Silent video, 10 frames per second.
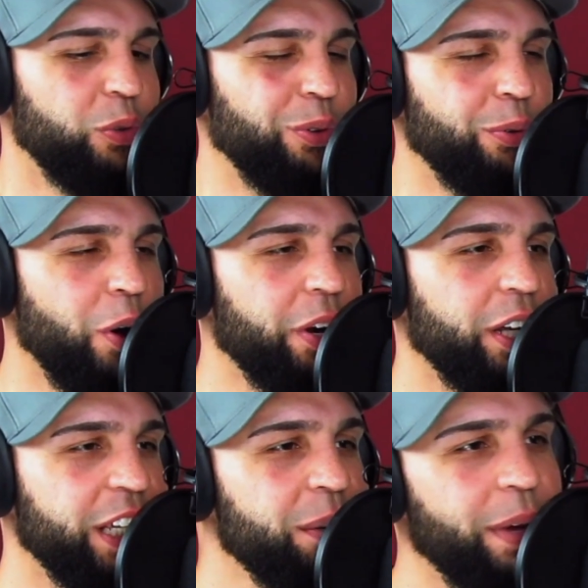wrote an
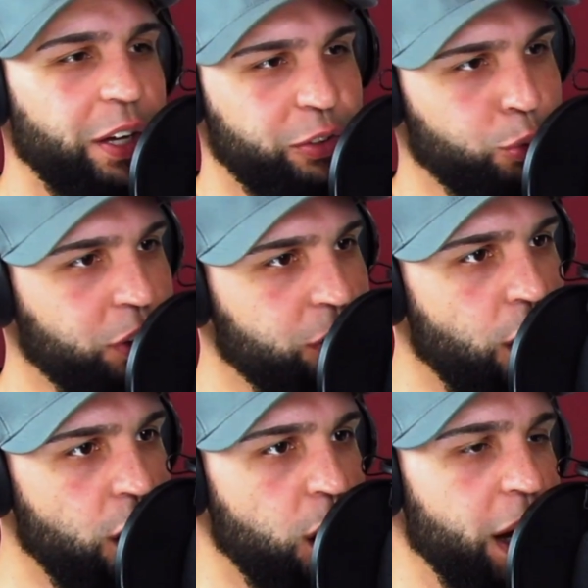email to us
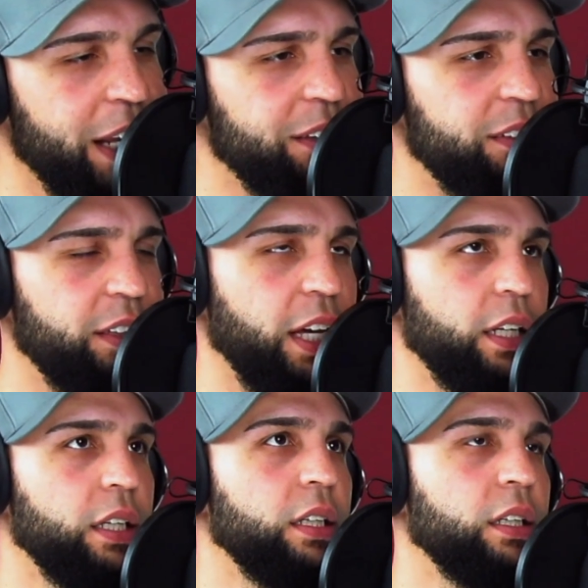all, and it said,